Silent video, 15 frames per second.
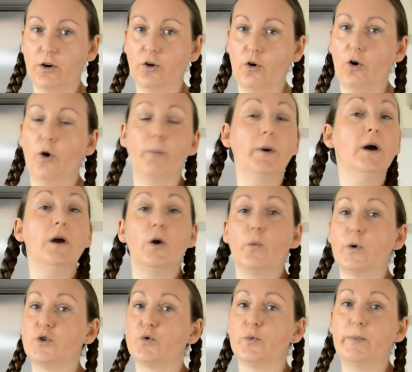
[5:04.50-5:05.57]
a cup,
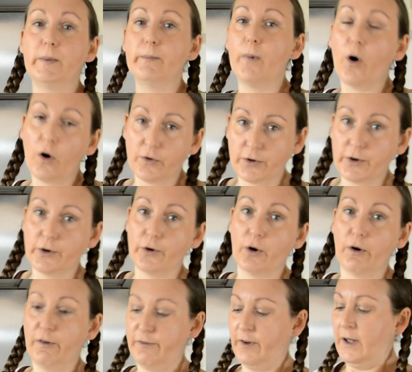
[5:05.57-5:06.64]
which would be more than
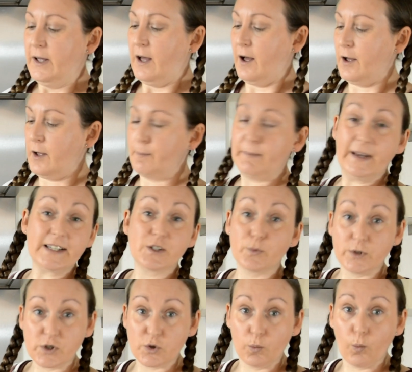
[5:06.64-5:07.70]
enough, mixed
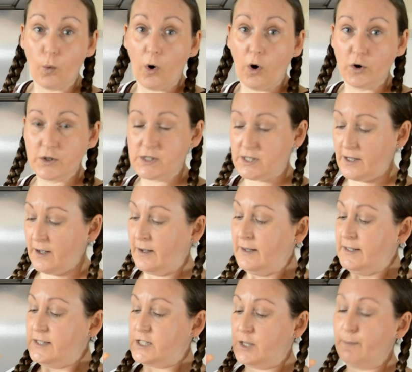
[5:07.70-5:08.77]
with some water
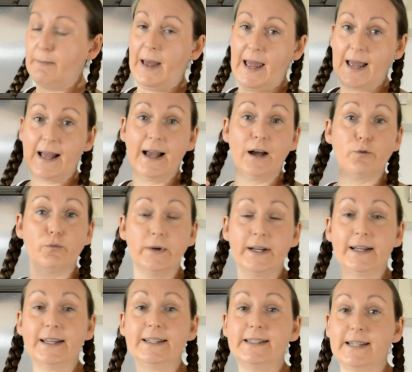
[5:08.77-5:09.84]
to make a
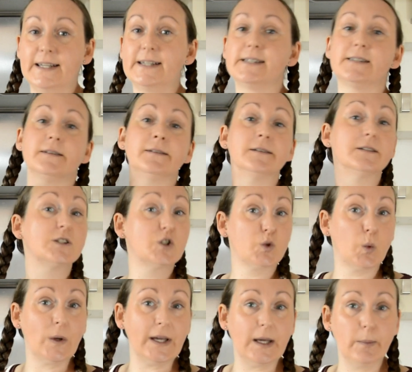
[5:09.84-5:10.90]
really decent
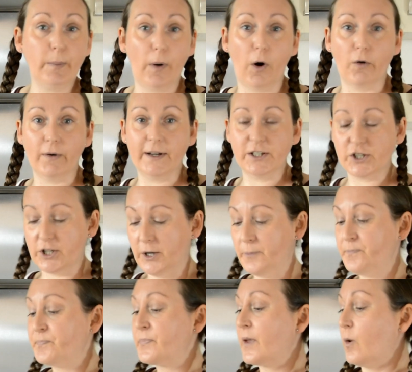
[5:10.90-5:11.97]
sweet porridge.
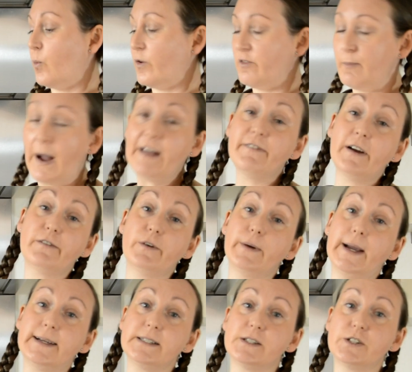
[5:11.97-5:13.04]
One of my favourite
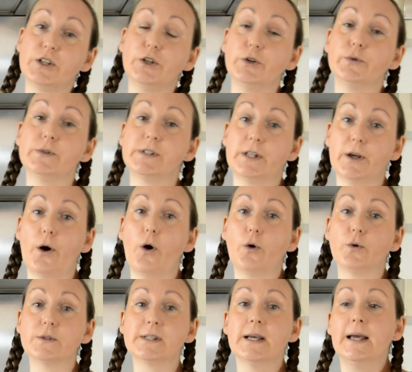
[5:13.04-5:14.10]
ways to use the
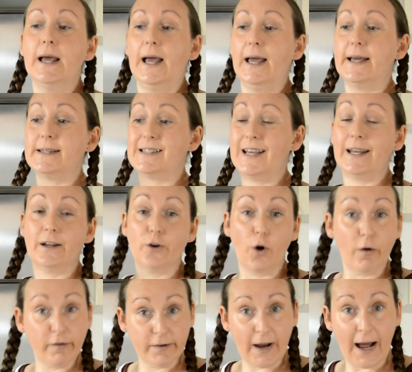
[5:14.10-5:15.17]
oats is in an
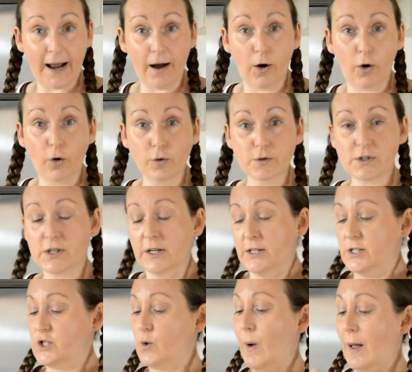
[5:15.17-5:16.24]
overnight oats.
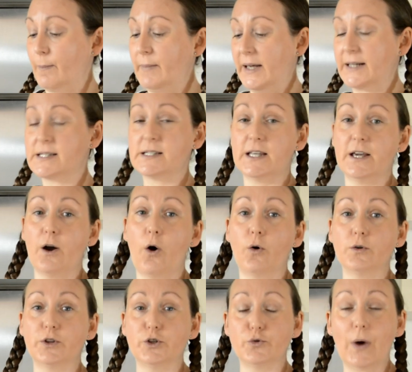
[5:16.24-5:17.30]
So I'll mix the
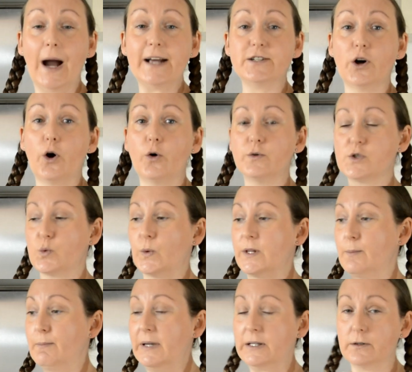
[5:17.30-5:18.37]
dried oats
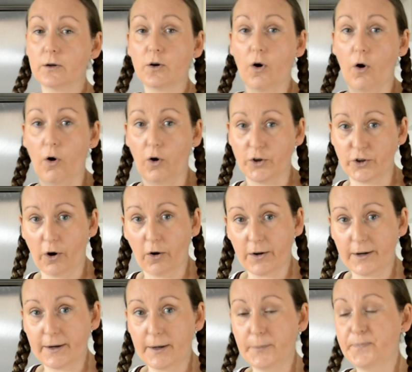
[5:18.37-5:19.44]
with milk or
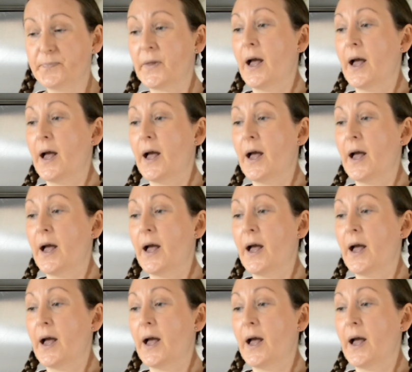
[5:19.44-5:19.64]
yoghurt.